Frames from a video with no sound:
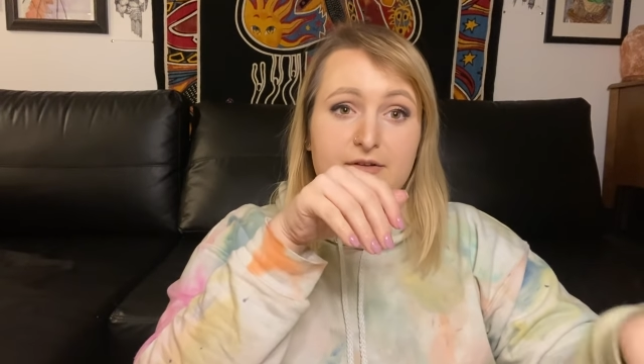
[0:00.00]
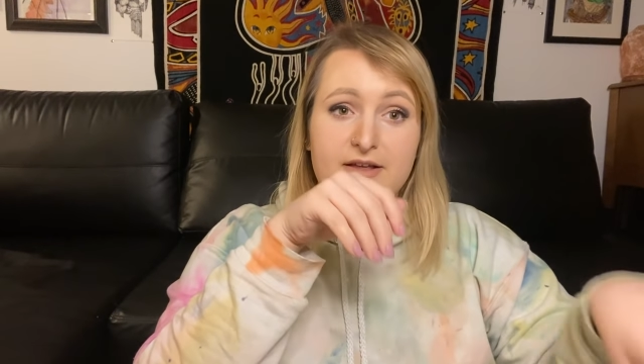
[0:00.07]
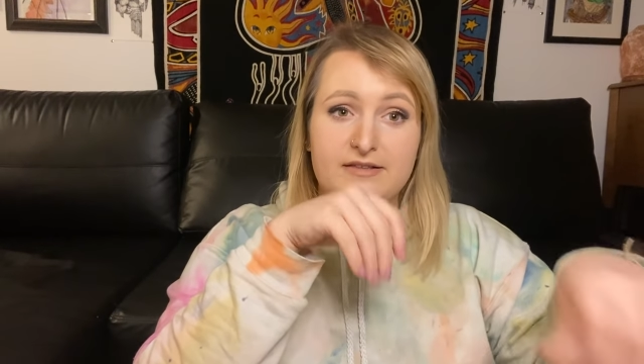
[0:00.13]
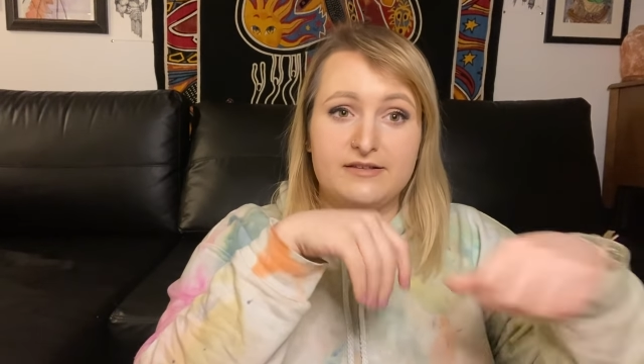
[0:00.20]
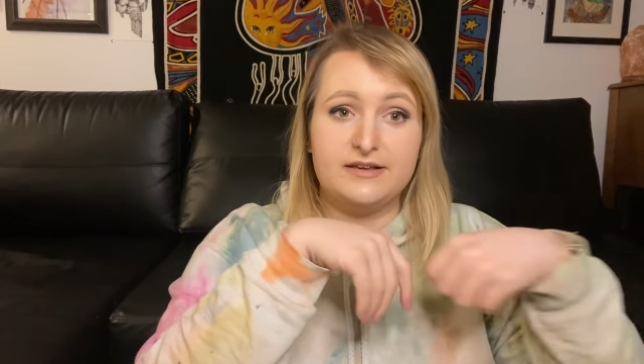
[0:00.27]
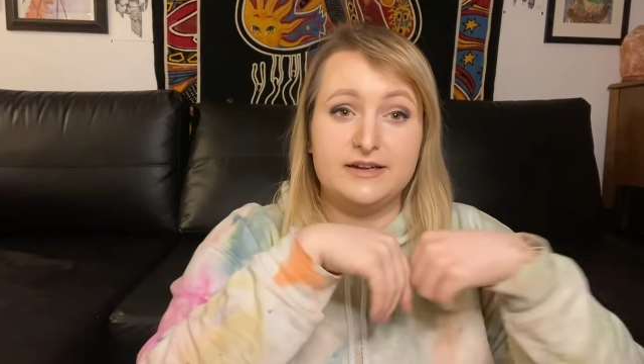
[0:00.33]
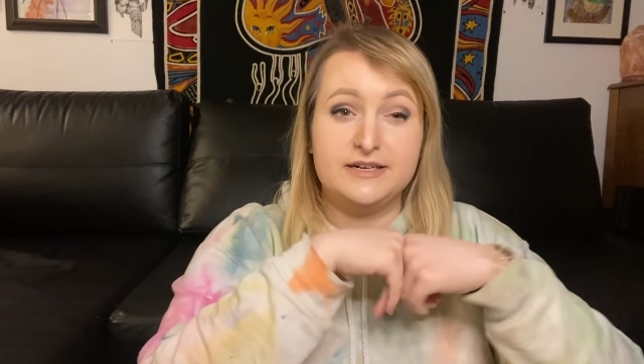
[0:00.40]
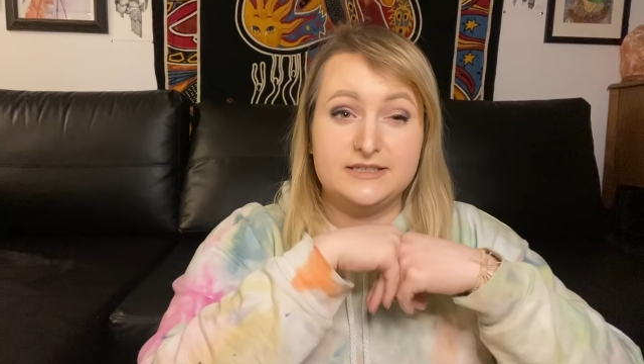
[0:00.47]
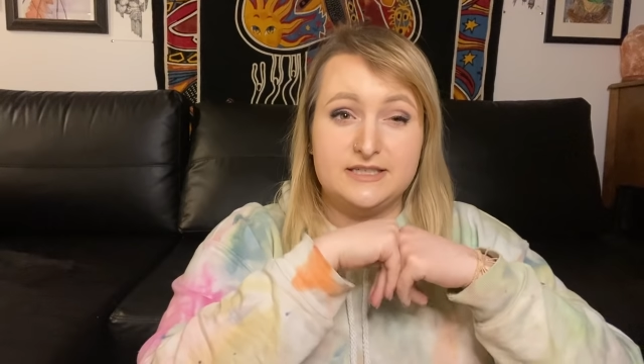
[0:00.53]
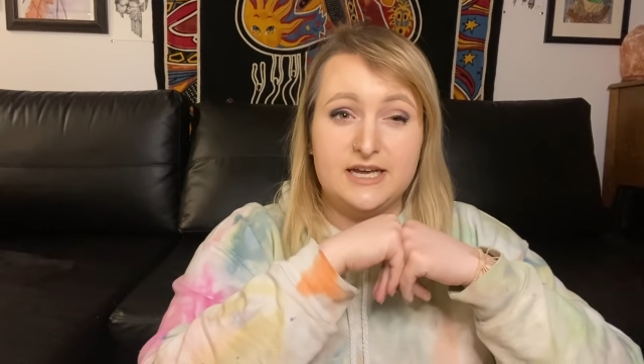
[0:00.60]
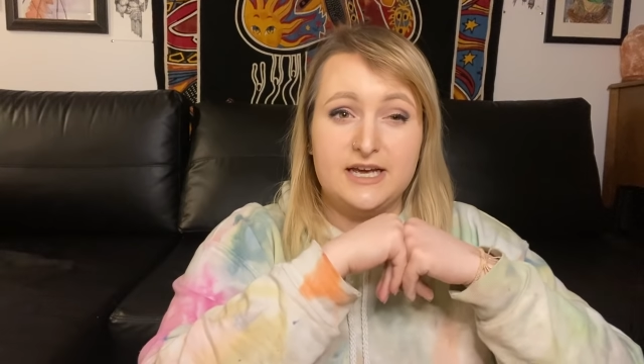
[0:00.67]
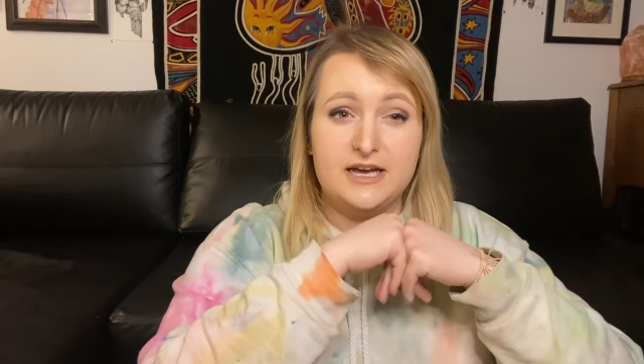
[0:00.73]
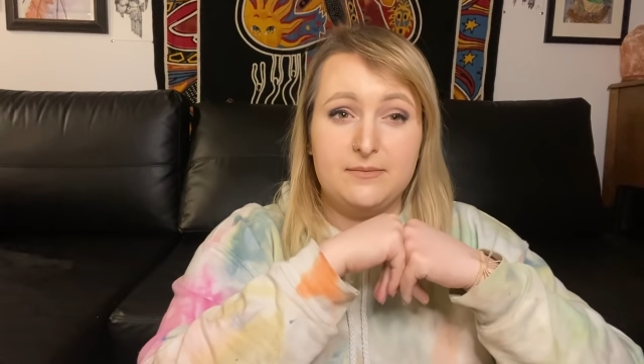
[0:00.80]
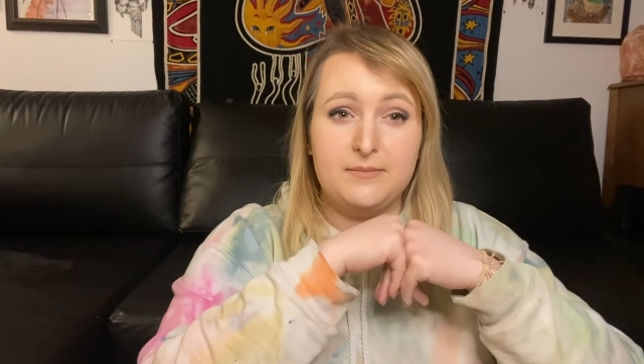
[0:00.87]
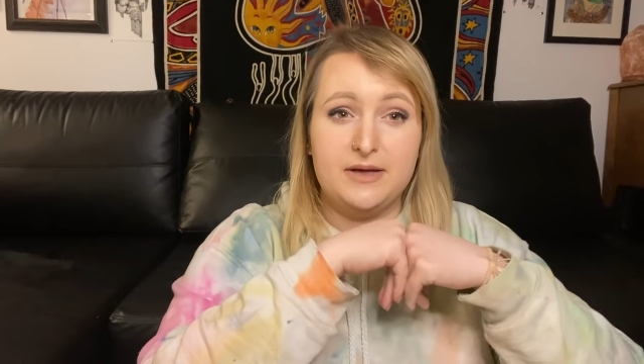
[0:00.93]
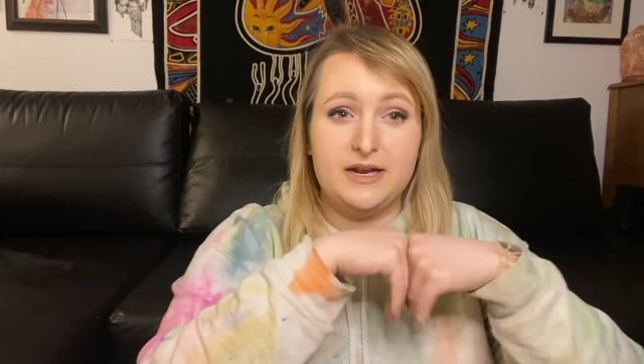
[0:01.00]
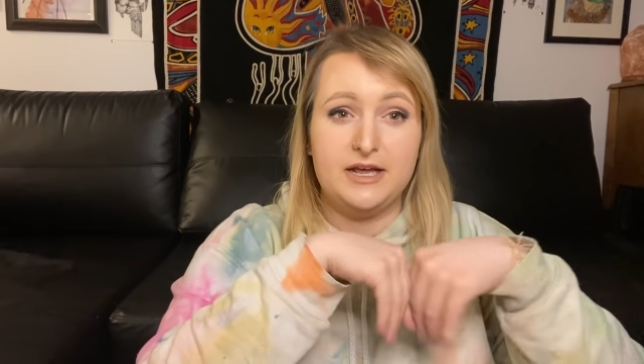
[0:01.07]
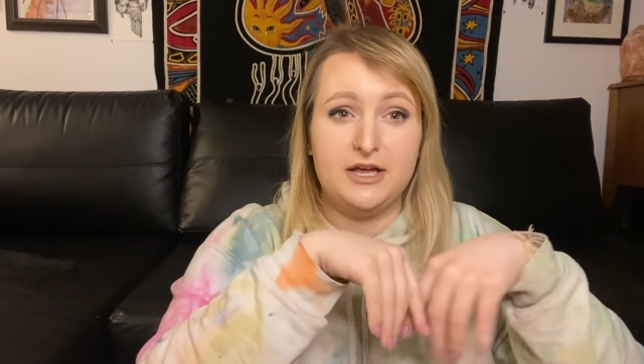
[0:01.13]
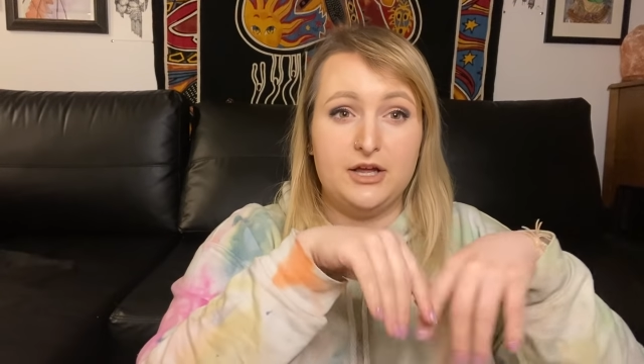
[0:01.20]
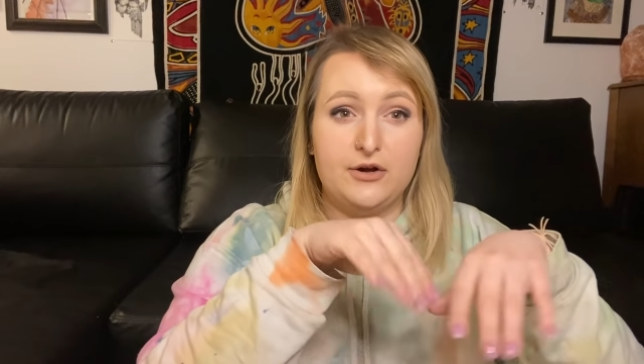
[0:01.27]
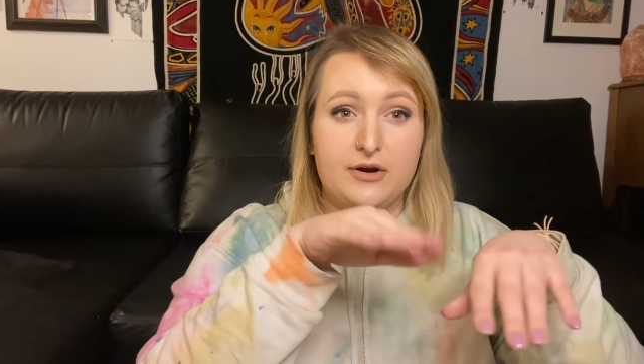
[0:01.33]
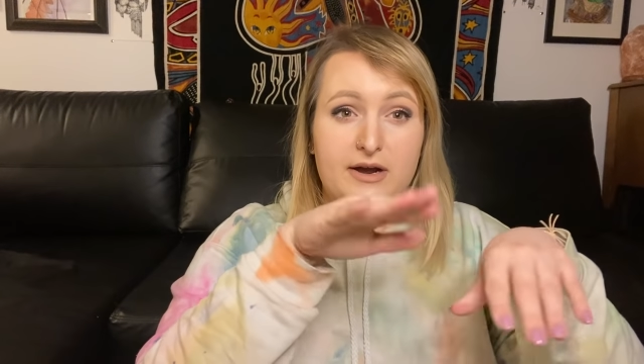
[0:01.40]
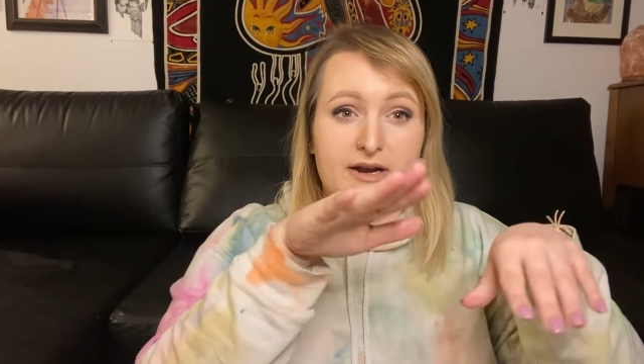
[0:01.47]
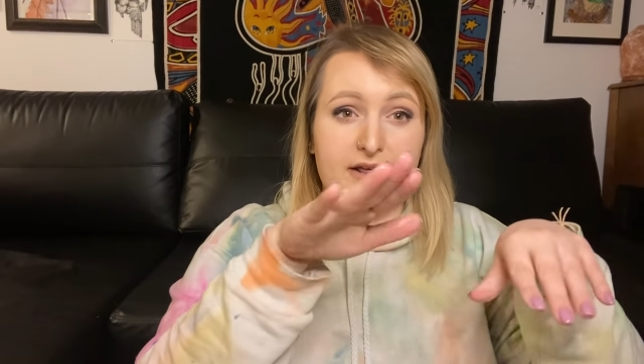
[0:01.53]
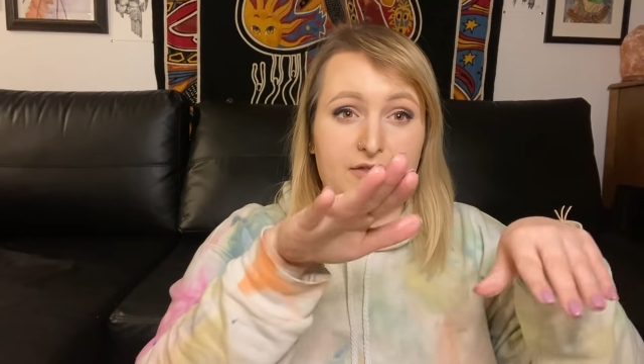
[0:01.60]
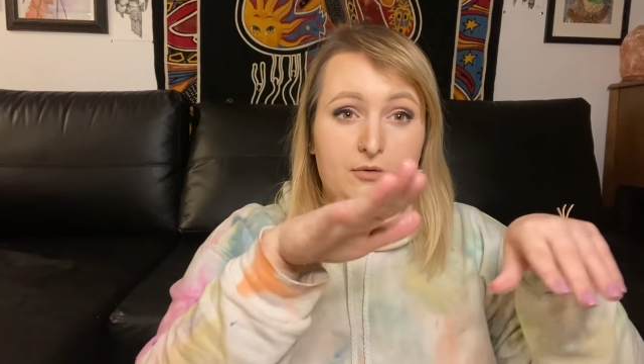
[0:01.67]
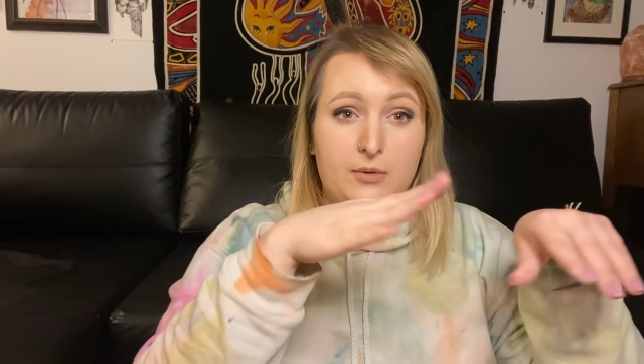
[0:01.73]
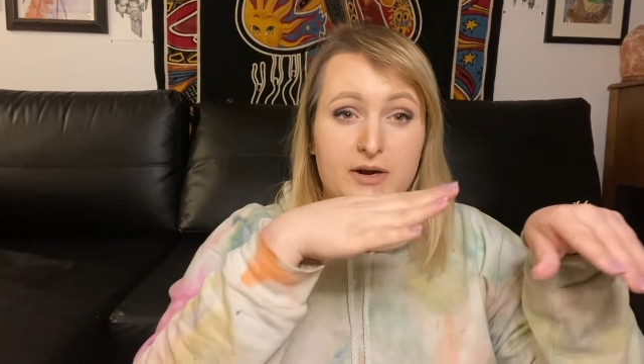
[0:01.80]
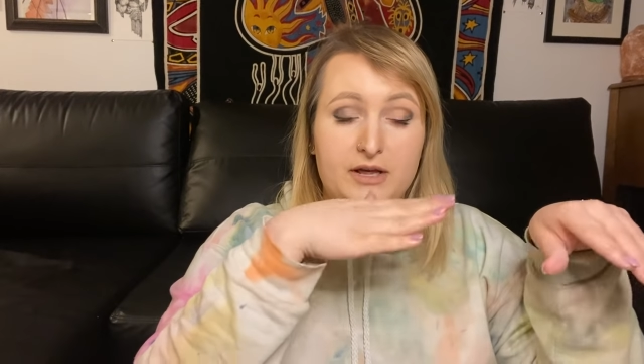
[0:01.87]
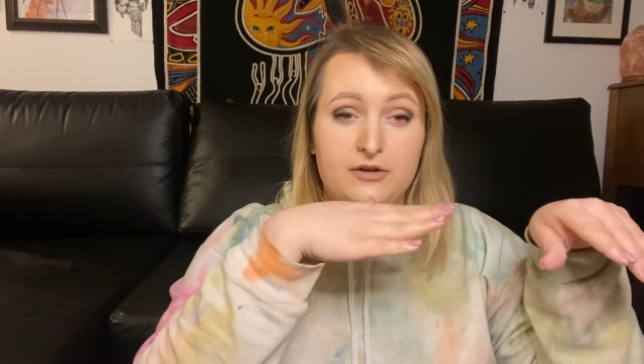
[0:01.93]
It's gonna take a minute. You're gonna
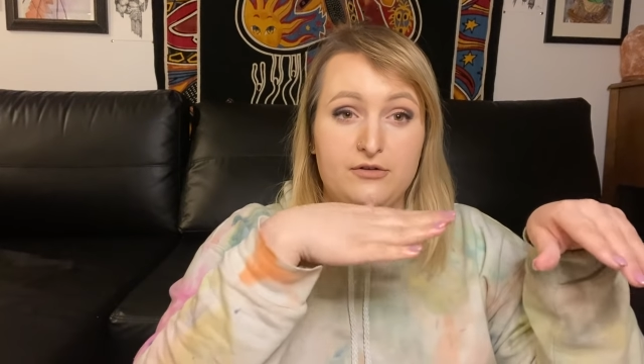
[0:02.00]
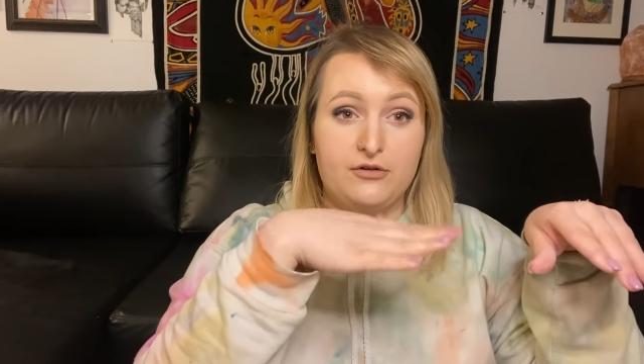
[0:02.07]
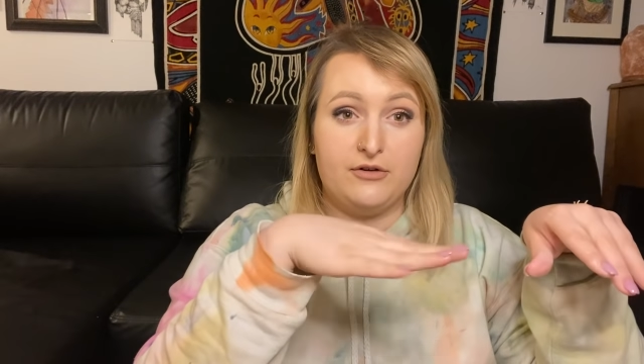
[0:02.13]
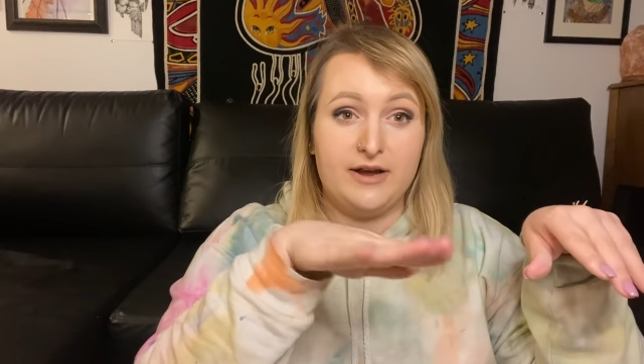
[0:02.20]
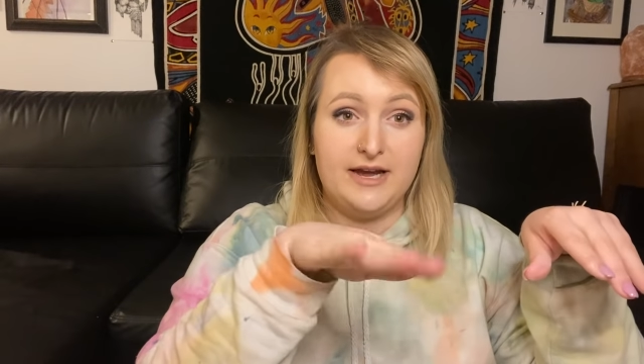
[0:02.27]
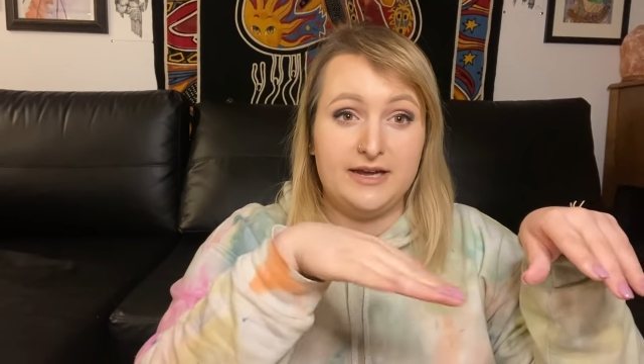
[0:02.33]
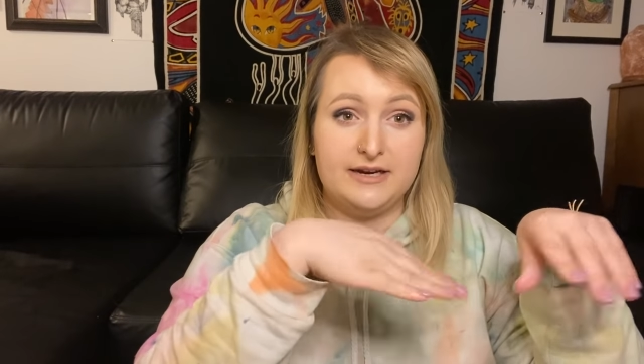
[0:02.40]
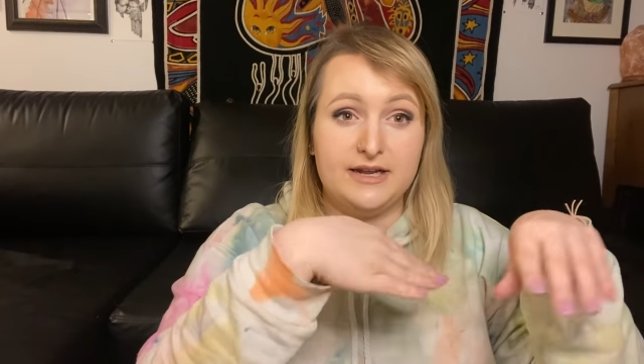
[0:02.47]
either wanna use your hand